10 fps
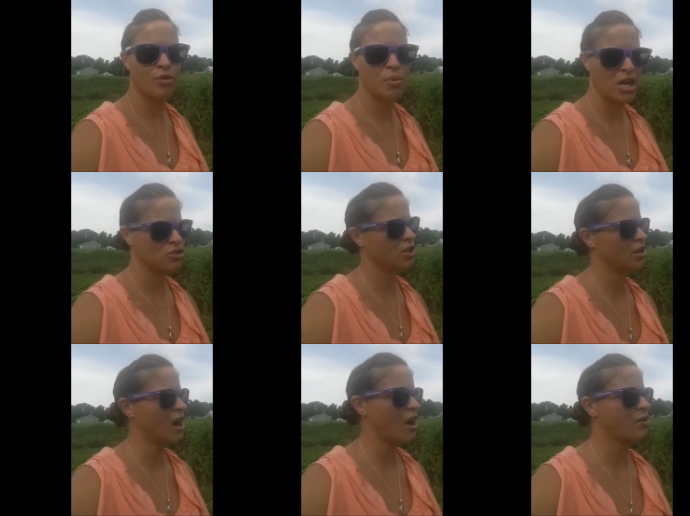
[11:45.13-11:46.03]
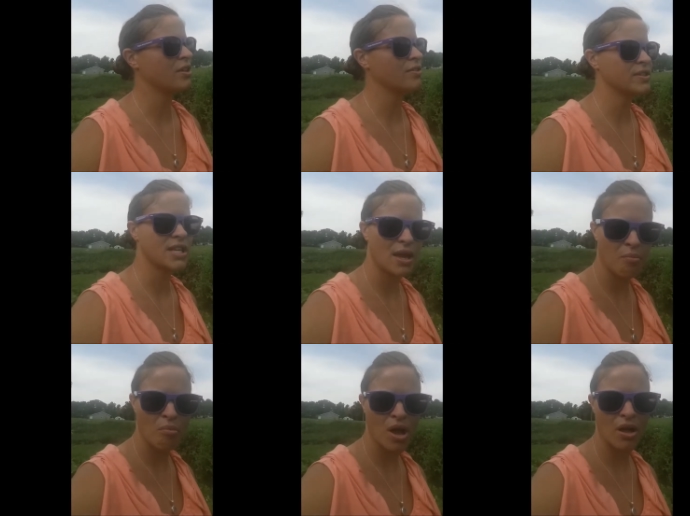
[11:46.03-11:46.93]
Food Pantry are out in the
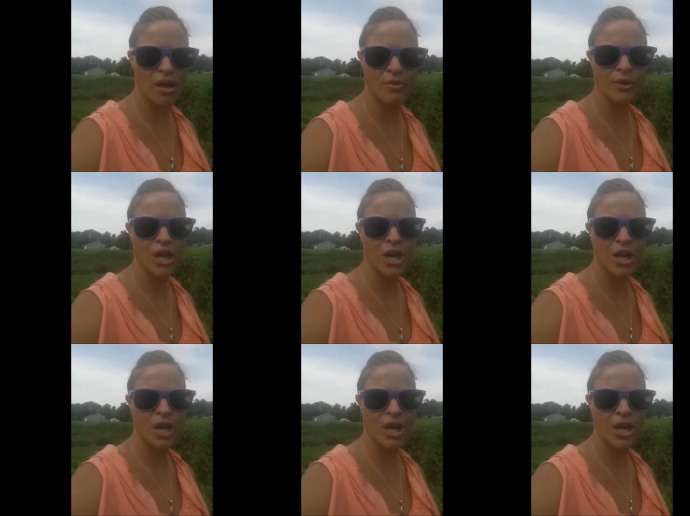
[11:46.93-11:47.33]
same uh,